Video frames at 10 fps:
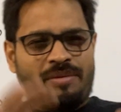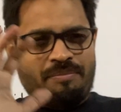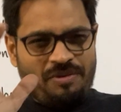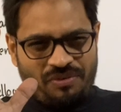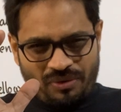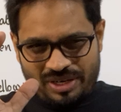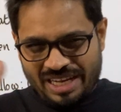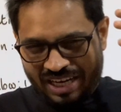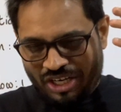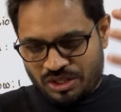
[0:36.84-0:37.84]
Before
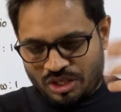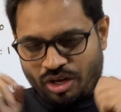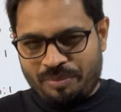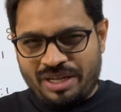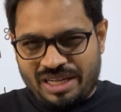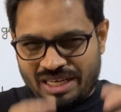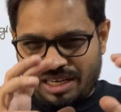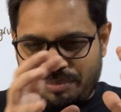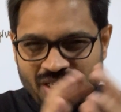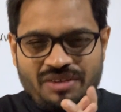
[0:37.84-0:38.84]
getting into the topic,
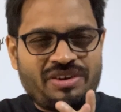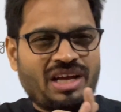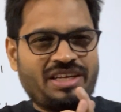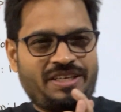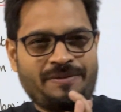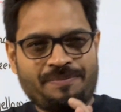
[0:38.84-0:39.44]
let me give an idea